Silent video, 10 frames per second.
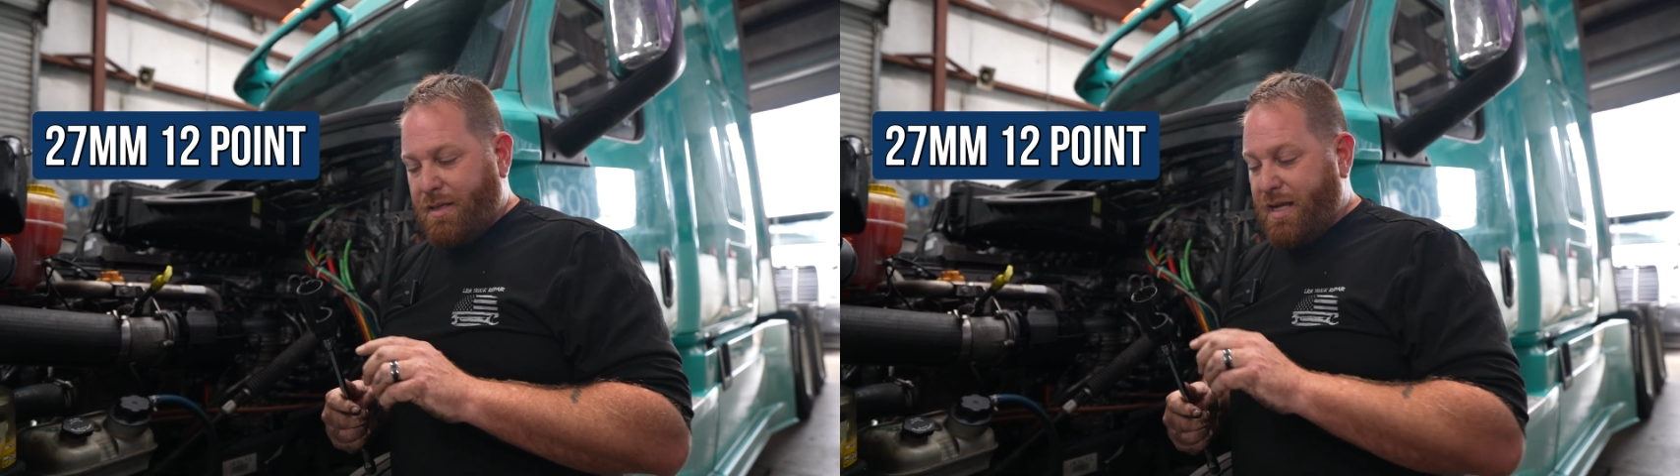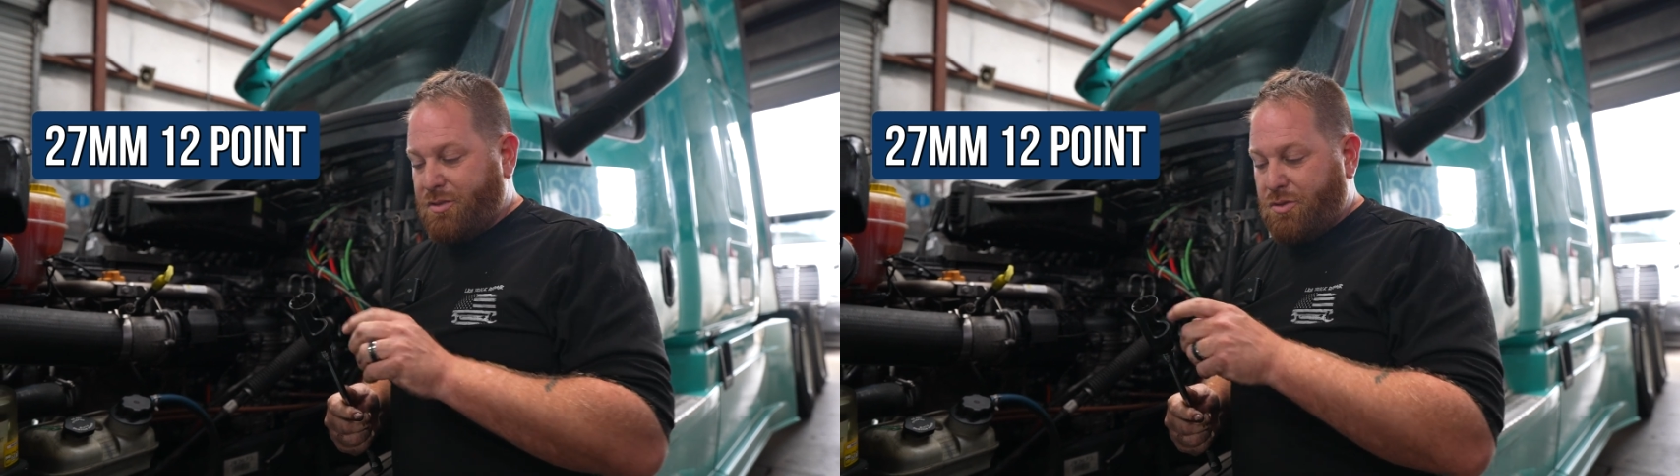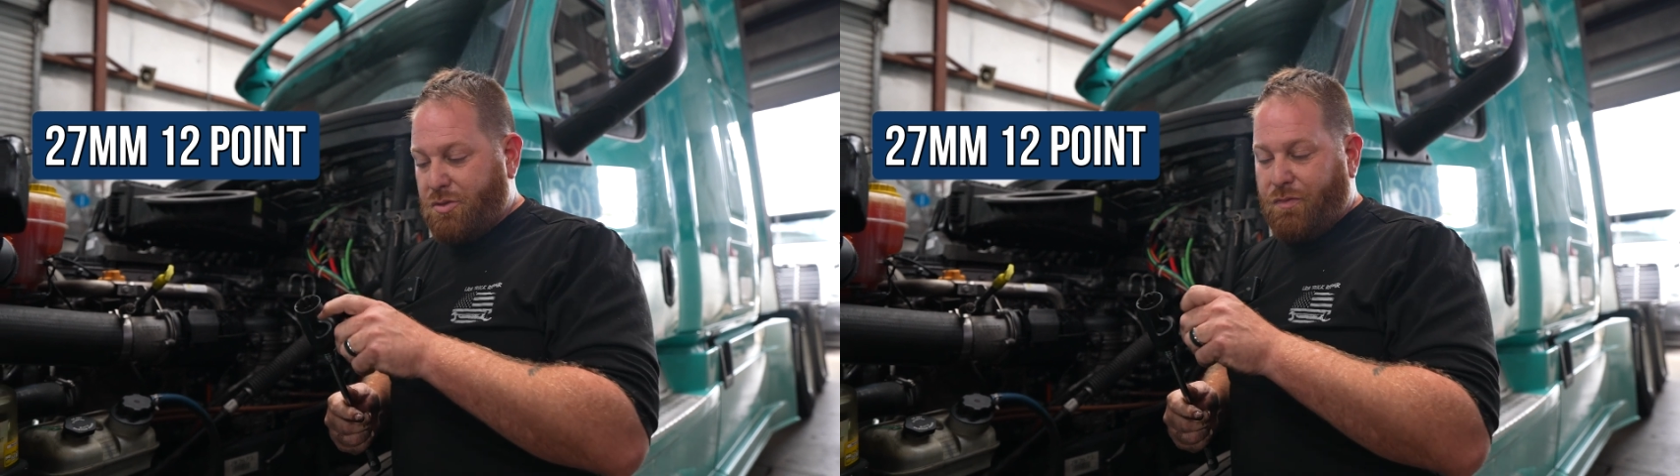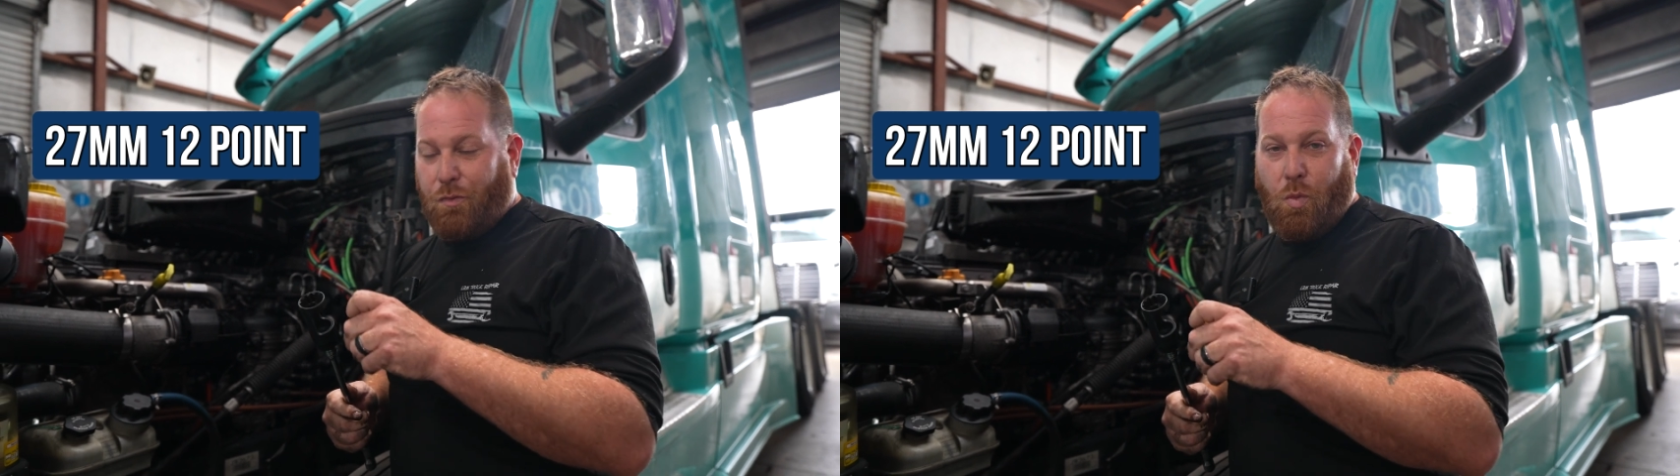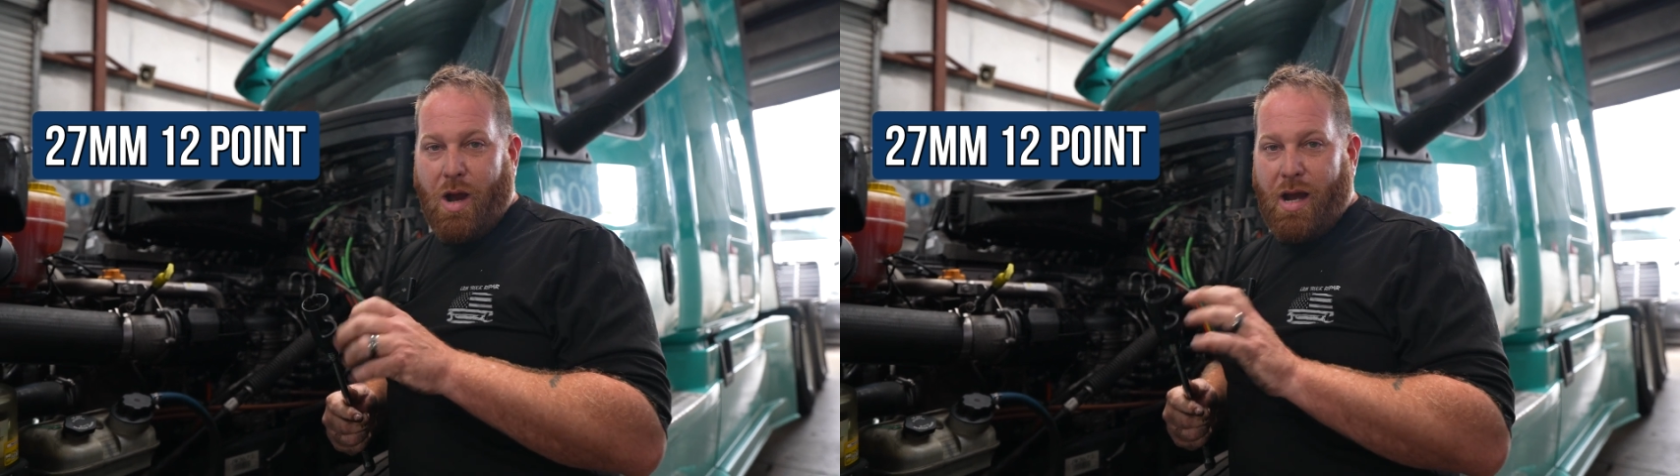that's usually
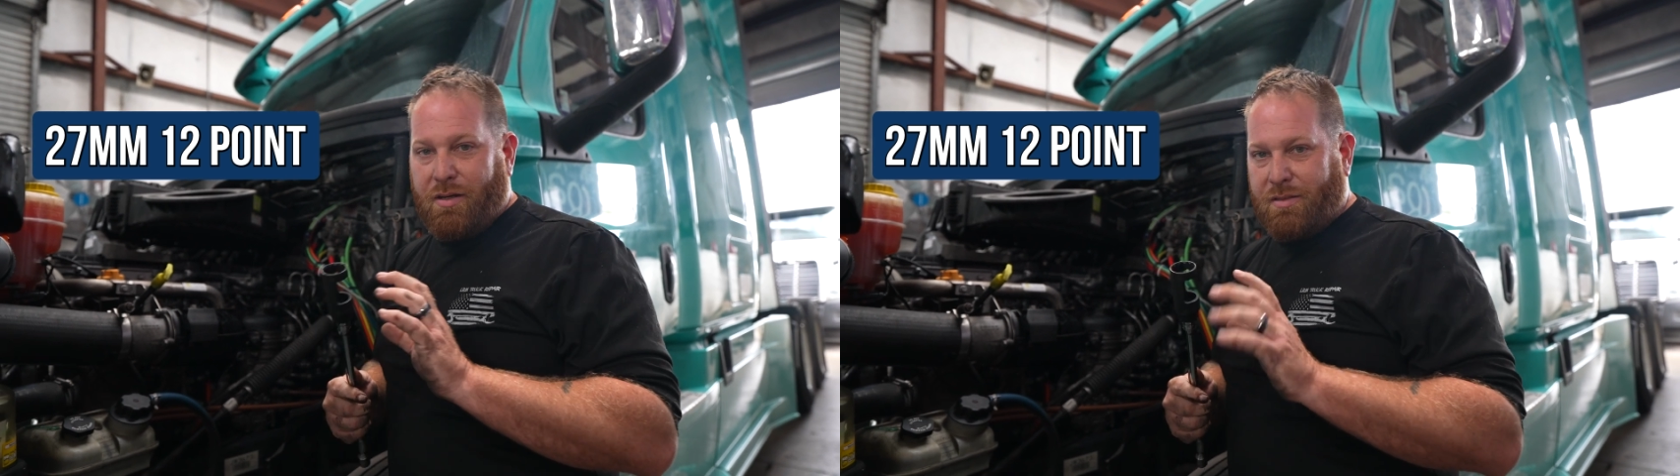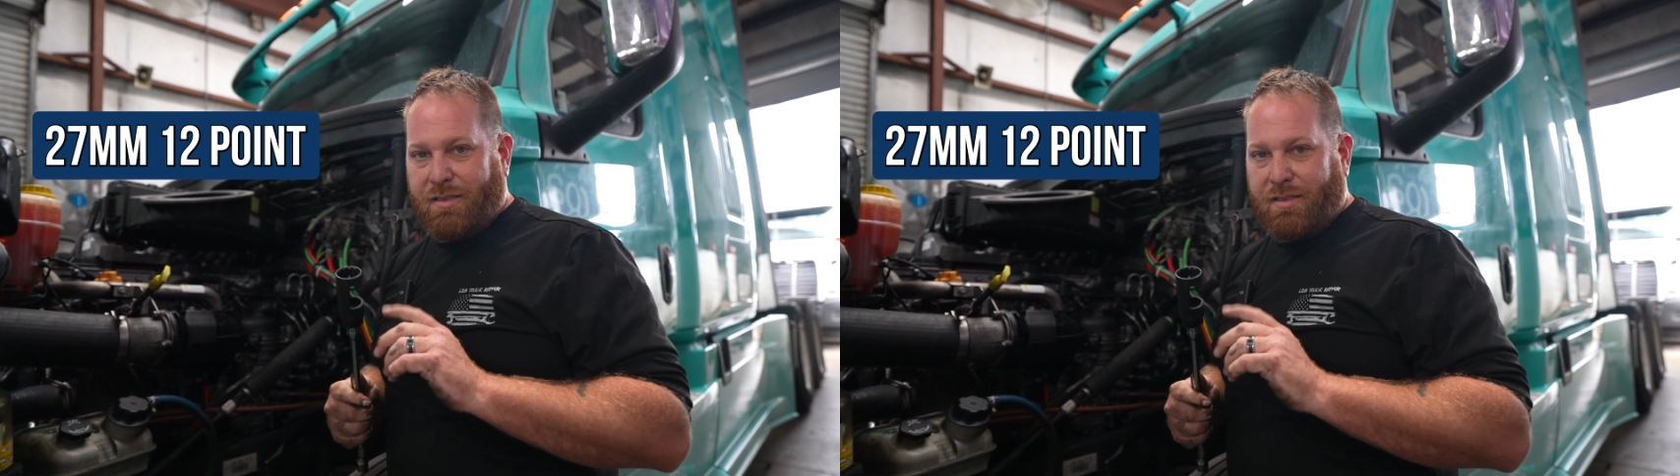for wires.